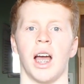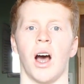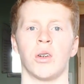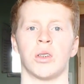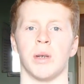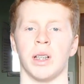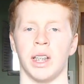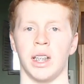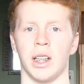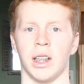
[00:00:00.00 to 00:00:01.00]

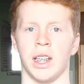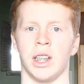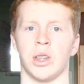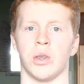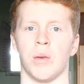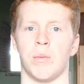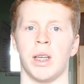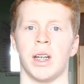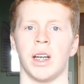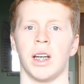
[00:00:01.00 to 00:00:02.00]
ultimately leading to a
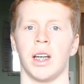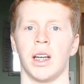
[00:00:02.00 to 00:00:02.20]
better,